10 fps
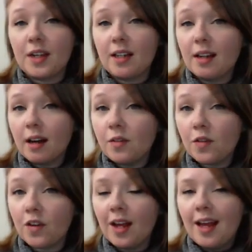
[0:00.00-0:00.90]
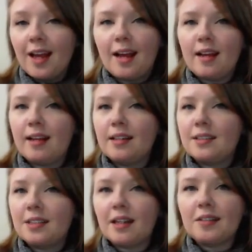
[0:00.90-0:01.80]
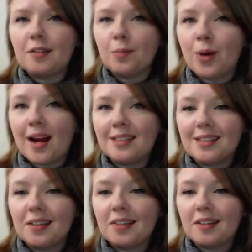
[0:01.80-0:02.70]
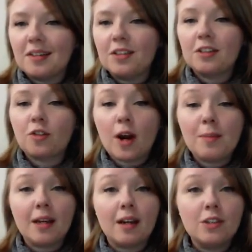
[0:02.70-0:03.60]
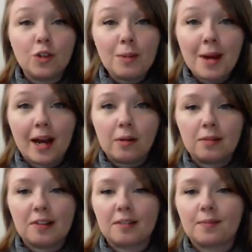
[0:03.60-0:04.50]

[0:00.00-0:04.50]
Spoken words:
enough, and got some practice describing a dream house.